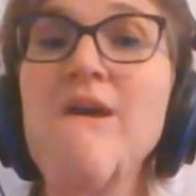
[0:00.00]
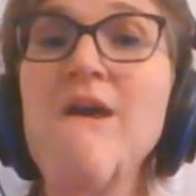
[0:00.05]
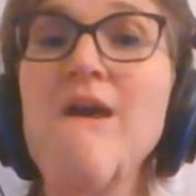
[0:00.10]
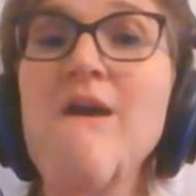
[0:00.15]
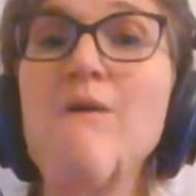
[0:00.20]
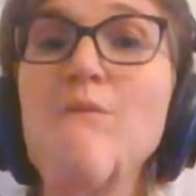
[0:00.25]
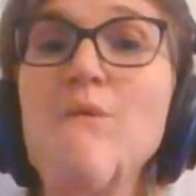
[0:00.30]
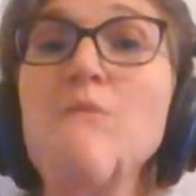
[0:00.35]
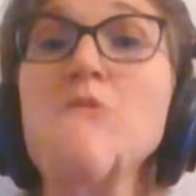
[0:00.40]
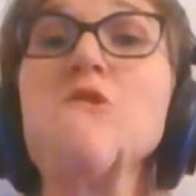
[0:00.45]

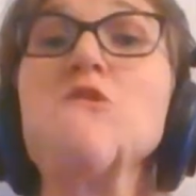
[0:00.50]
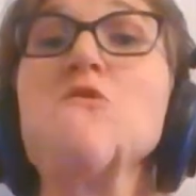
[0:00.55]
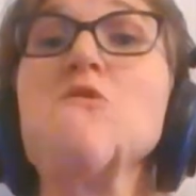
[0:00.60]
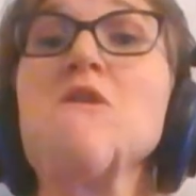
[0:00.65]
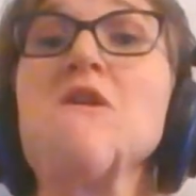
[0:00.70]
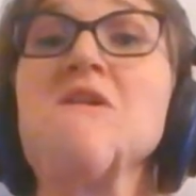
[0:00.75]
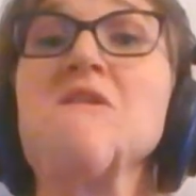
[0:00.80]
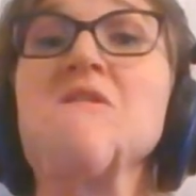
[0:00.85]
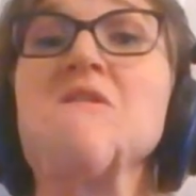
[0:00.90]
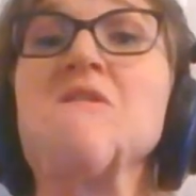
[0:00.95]
And when we do
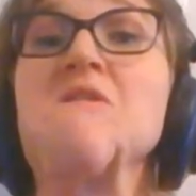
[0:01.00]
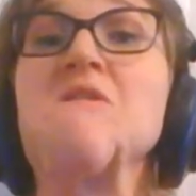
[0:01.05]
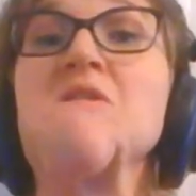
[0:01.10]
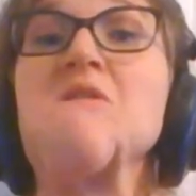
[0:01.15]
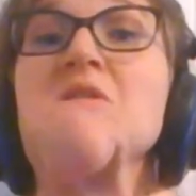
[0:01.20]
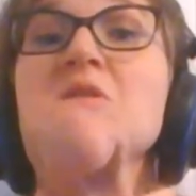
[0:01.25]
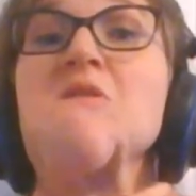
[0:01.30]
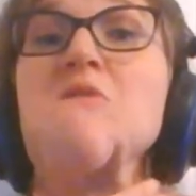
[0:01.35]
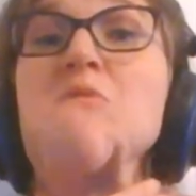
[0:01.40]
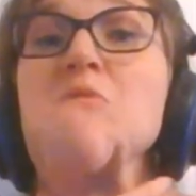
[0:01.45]
this,
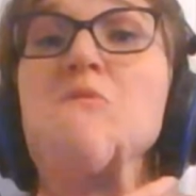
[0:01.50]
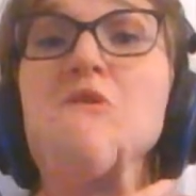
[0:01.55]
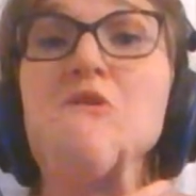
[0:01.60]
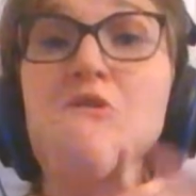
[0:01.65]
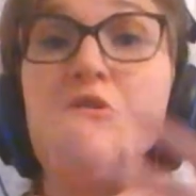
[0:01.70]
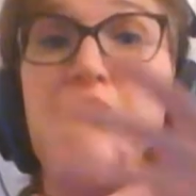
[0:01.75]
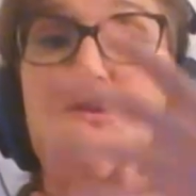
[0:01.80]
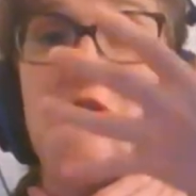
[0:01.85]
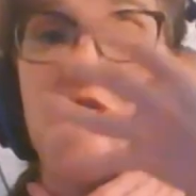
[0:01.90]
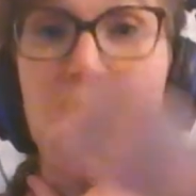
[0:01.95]
we're
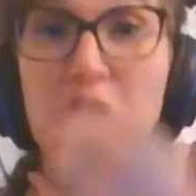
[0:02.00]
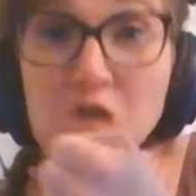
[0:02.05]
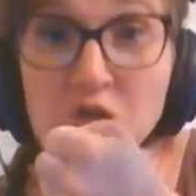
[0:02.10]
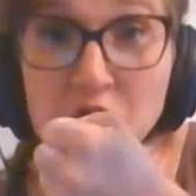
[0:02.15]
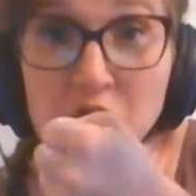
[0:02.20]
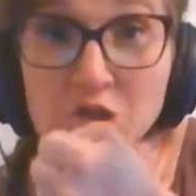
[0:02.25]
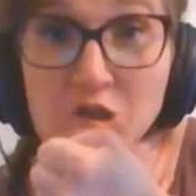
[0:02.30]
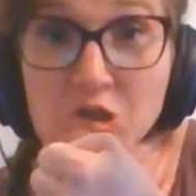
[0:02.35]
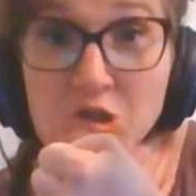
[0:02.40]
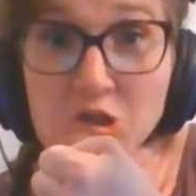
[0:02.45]

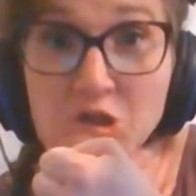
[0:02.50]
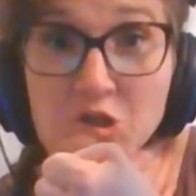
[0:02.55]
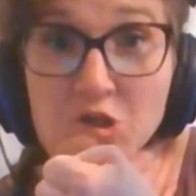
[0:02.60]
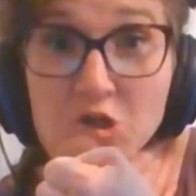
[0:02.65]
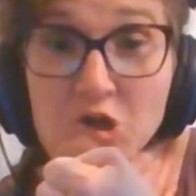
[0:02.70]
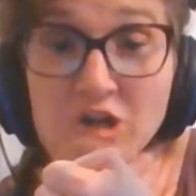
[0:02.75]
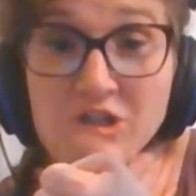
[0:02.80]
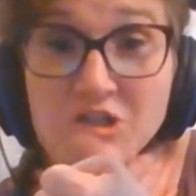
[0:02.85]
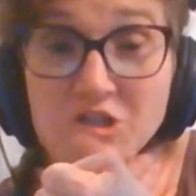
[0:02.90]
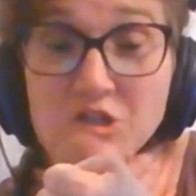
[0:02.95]

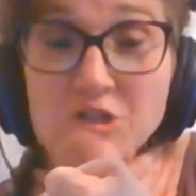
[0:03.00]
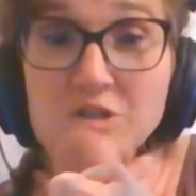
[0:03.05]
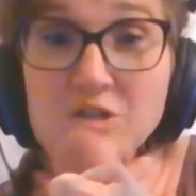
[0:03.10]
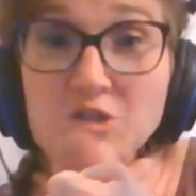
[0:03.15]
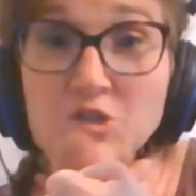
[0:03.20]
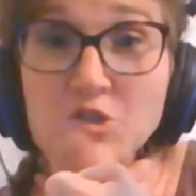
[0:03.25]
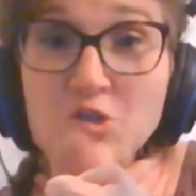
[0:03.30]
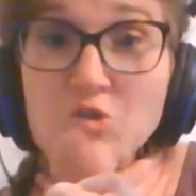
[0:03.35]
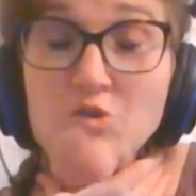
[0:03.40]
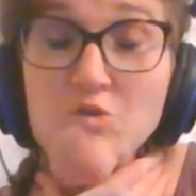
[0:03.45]
crushing the
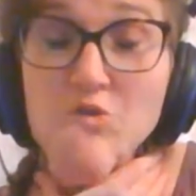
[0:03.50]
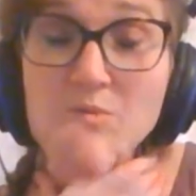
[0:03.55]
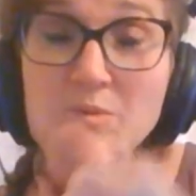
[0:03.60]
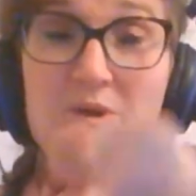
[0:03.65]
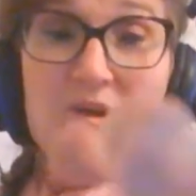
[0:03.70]
tube.